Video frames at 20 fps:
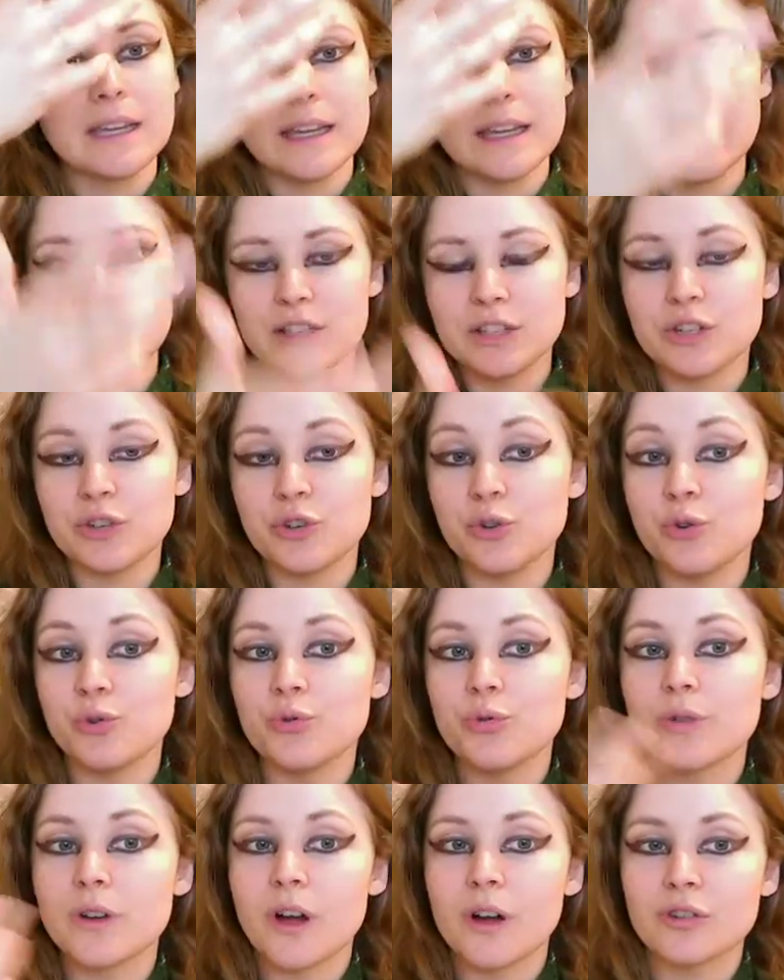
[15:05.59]

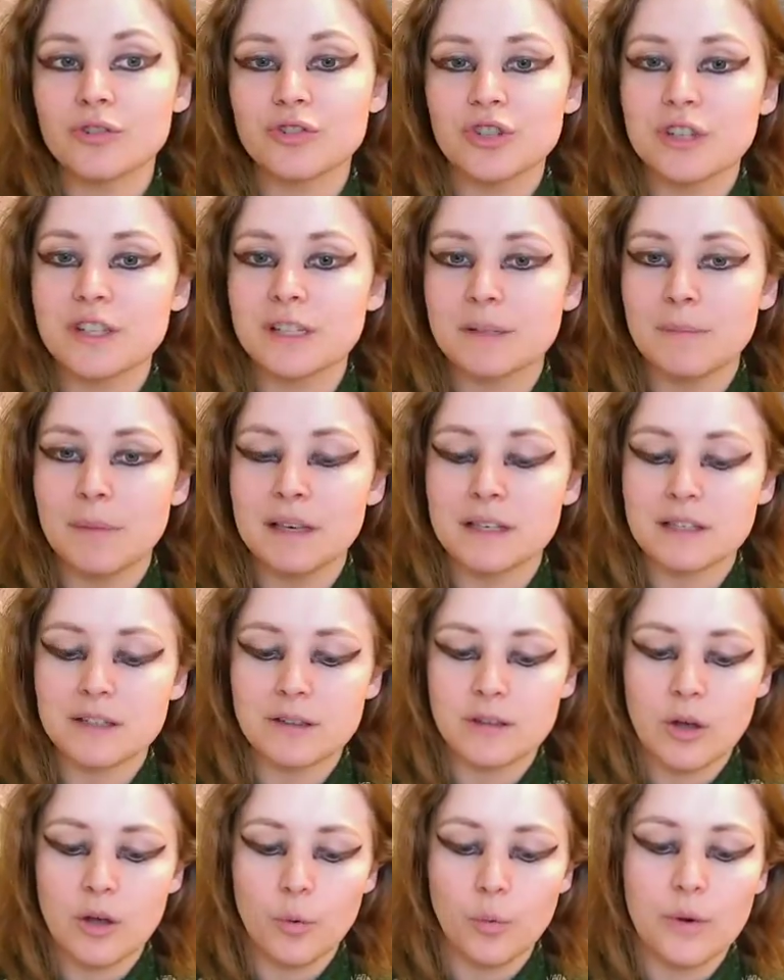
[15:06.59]
into conscious
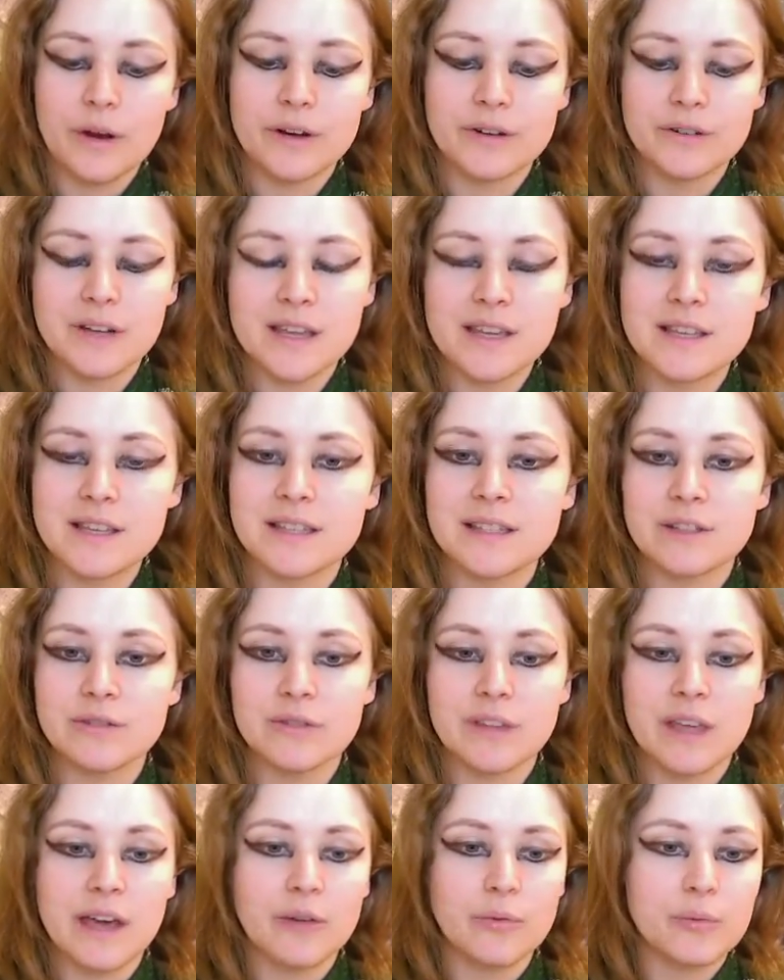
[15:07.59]
mental awareness so
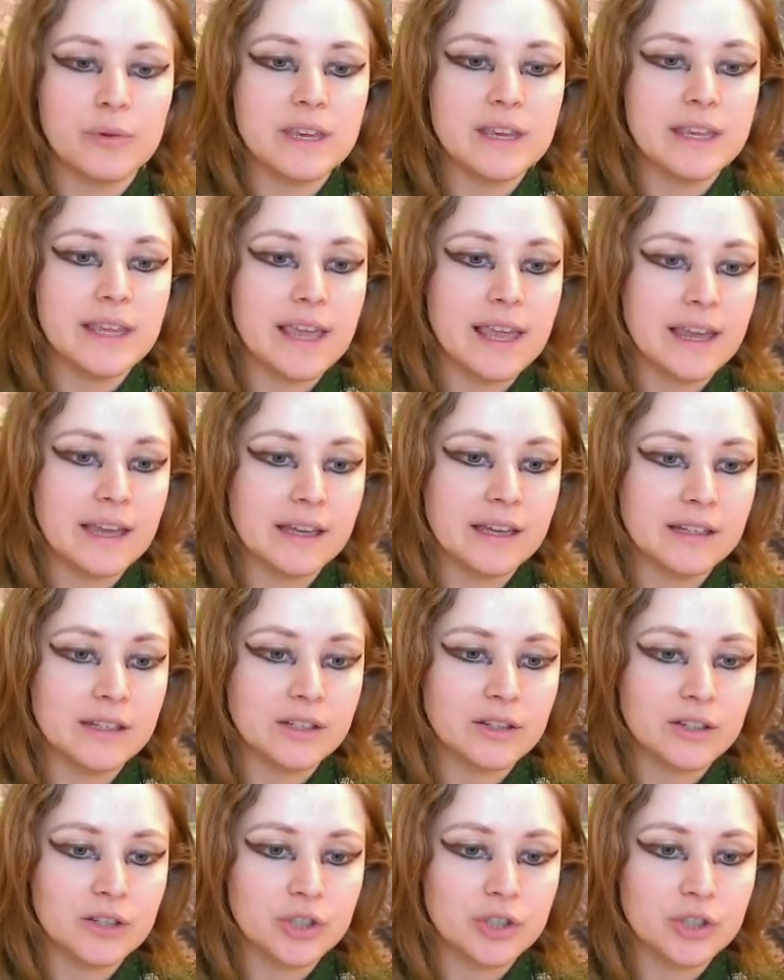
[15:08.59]
that we can